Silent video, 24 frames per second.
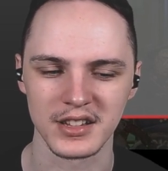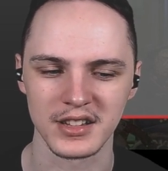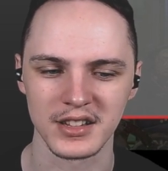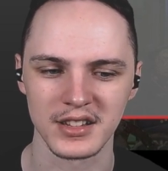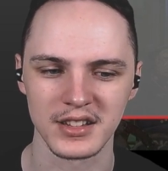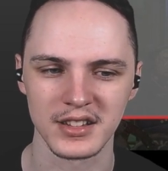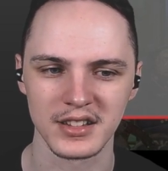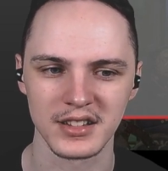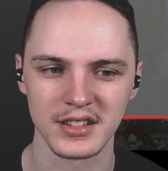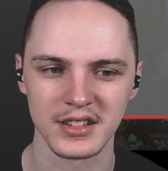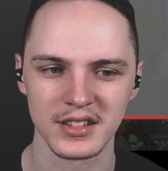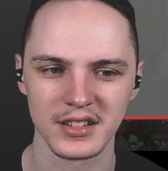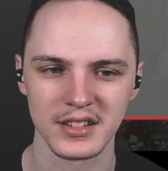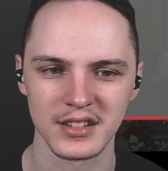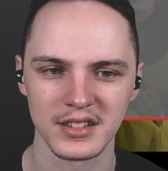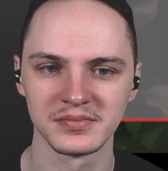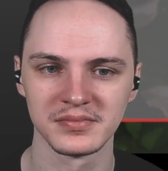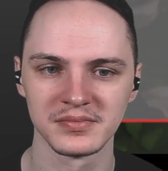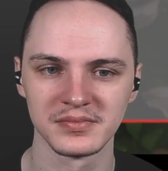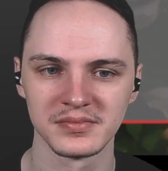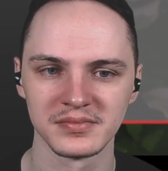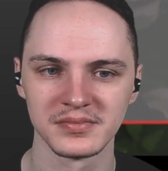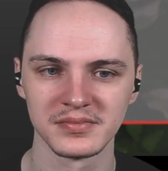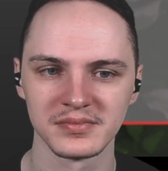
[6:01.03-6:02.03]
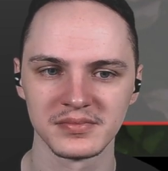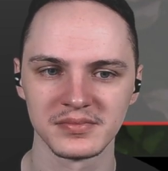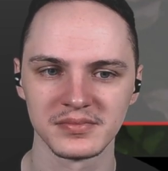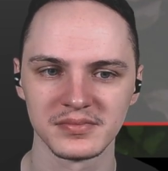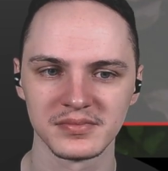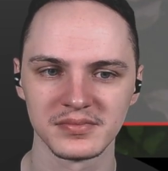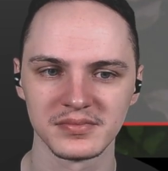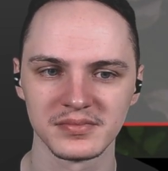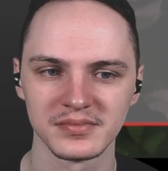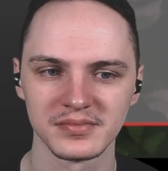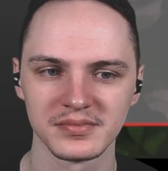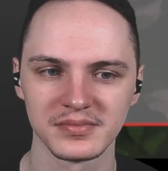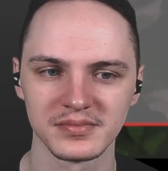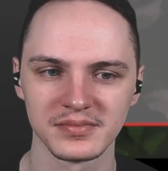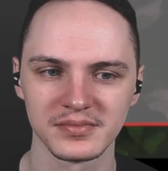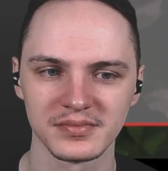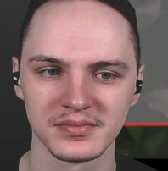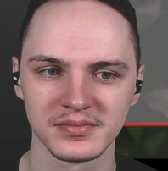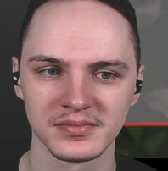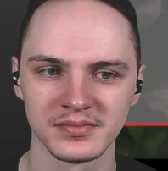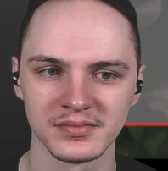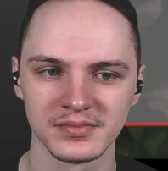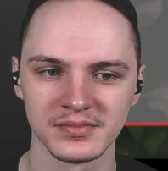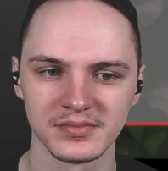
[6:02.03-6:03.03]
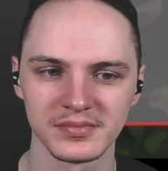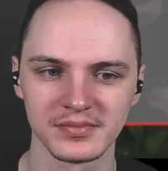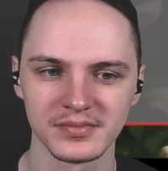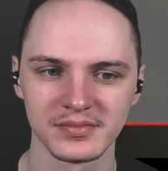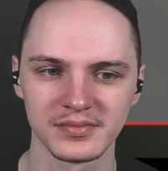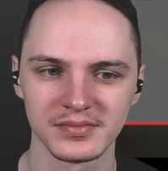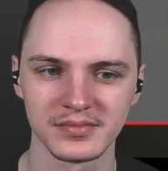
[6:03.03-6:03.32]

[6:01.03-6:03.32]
Nothing is said.